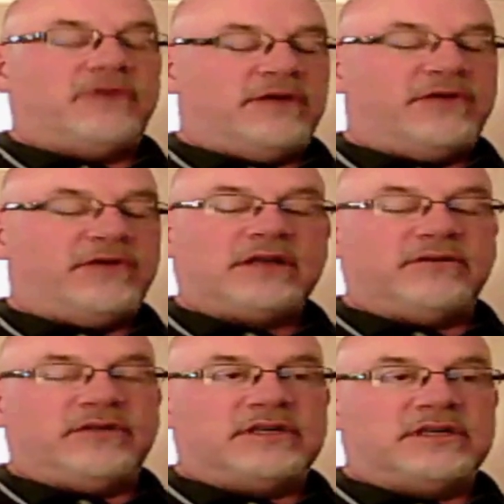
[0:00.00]

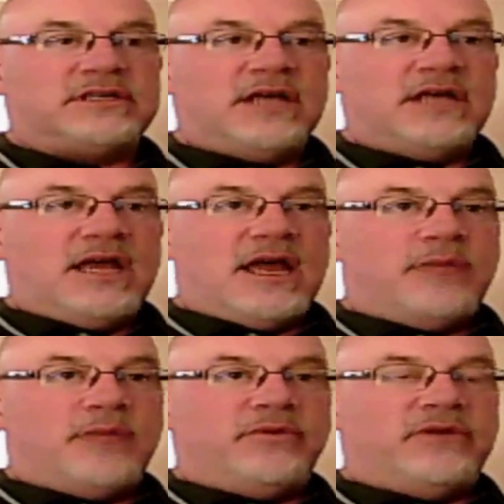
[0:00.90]
effectiveness
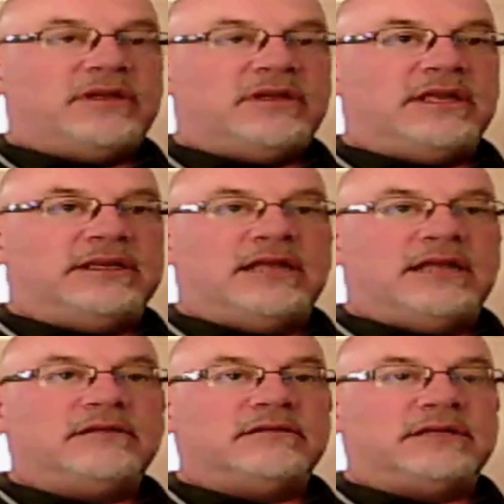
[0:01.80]
at preventing
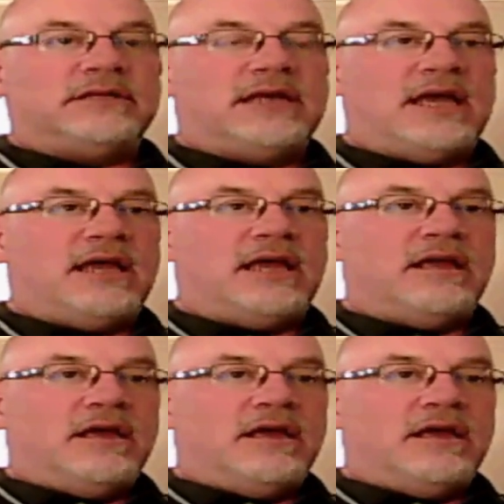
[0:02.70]
dental decay